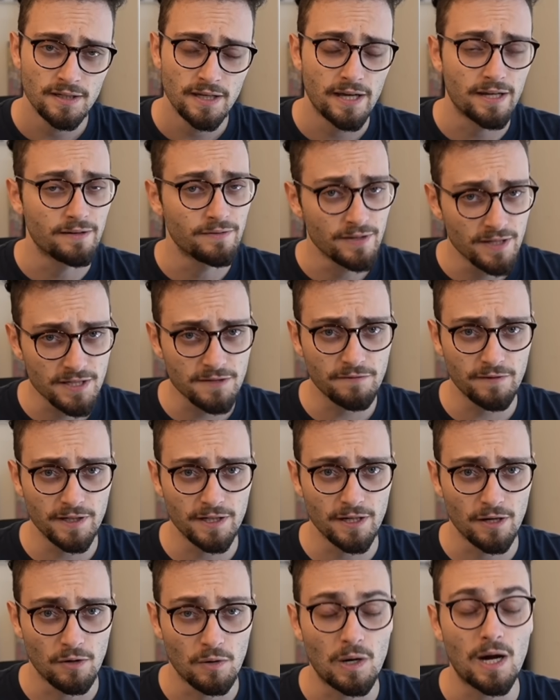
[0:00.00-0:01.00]
And in this
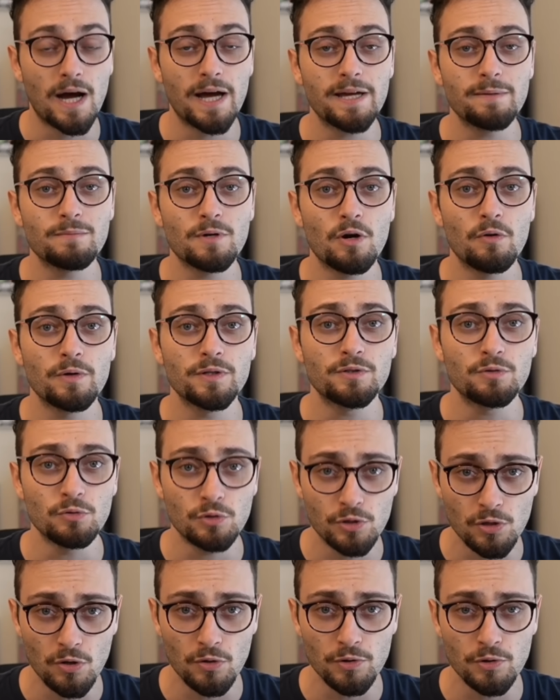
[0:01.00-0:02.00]
video, I am going to
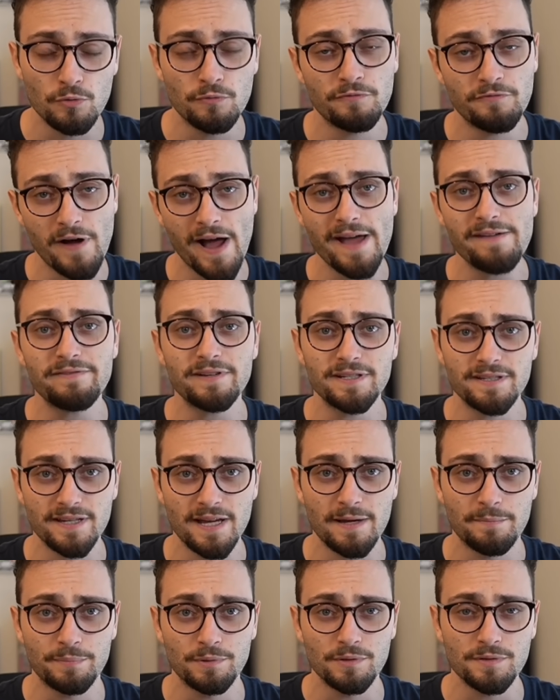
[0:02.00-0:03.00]
show you five
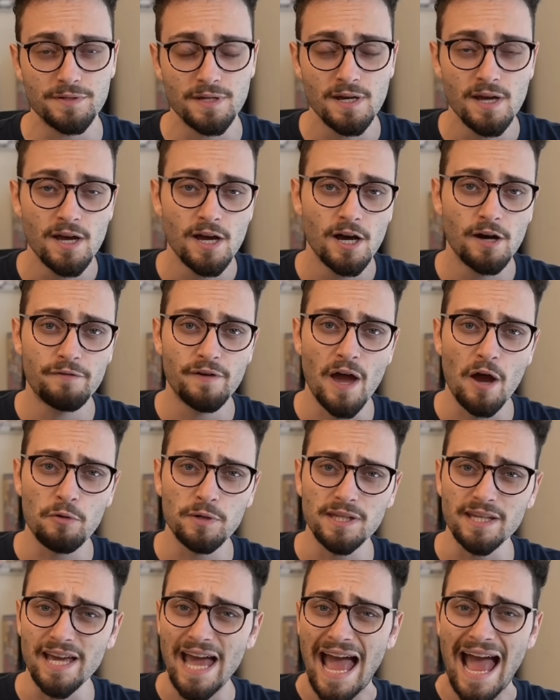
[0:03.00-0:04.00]
examples of how
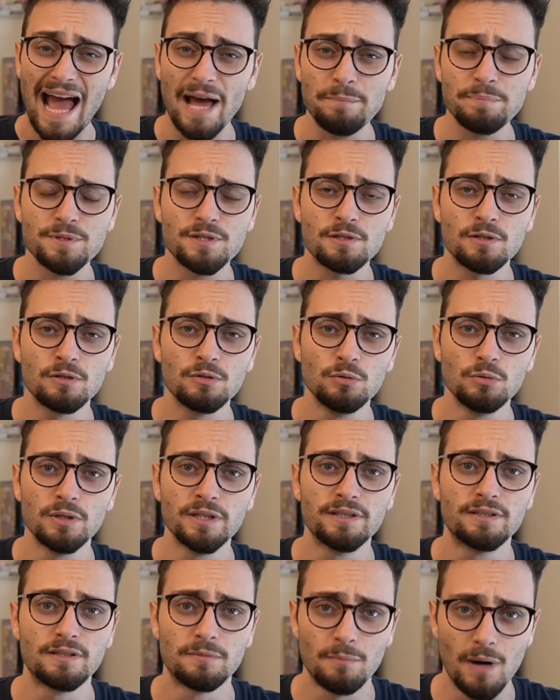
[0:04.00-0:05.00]
he
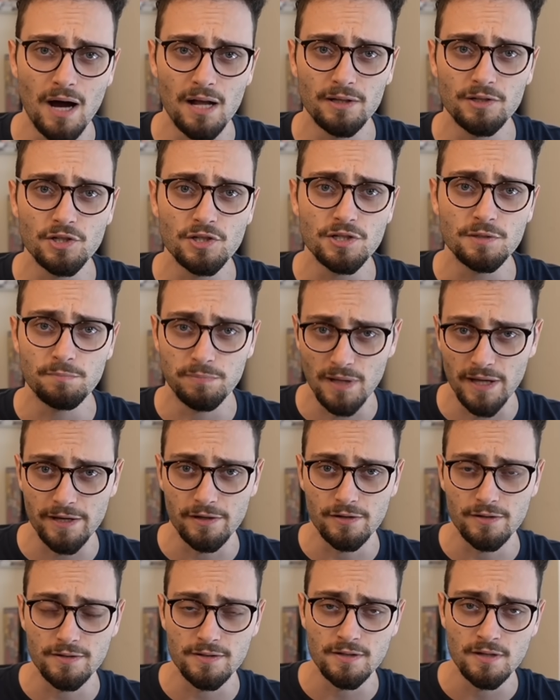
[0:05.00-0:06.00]
absolutely demolished
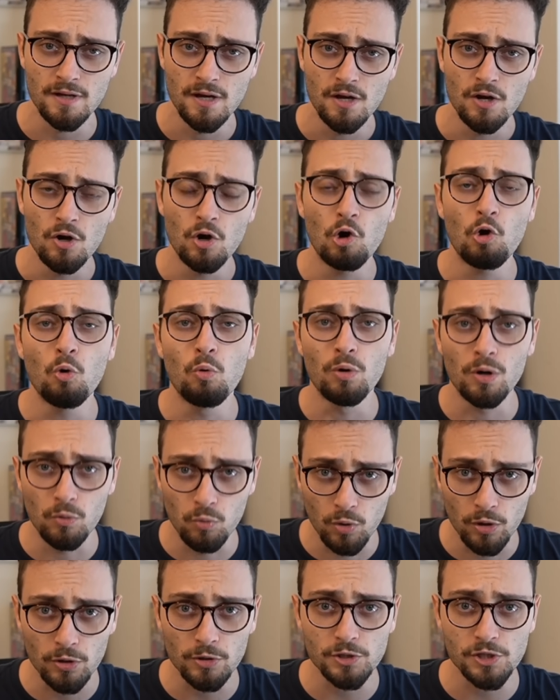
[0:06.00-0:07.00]
players who were
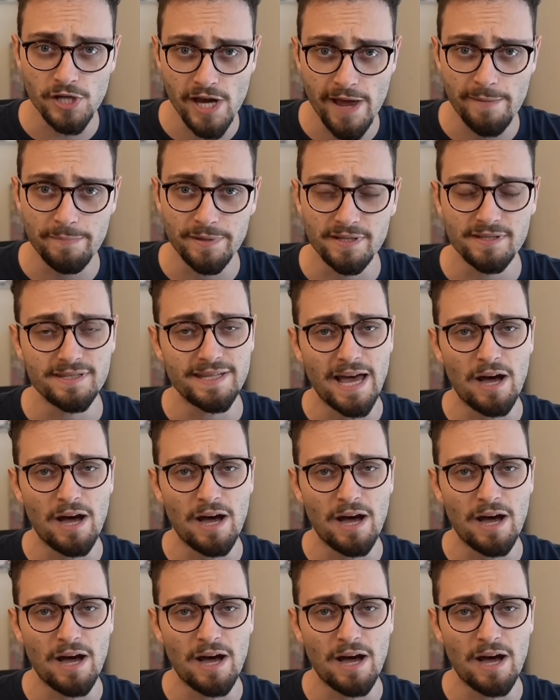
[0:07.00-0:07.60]
world champions.